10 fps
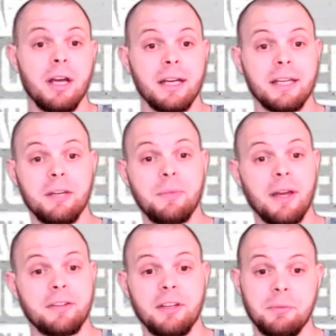and keep
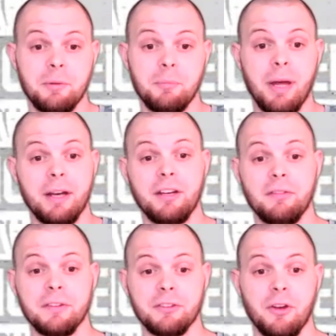that team
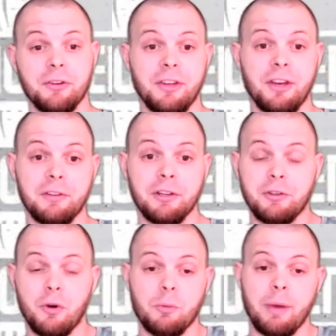competitive as long as they have good
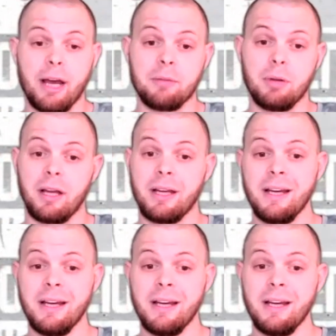quarterback play.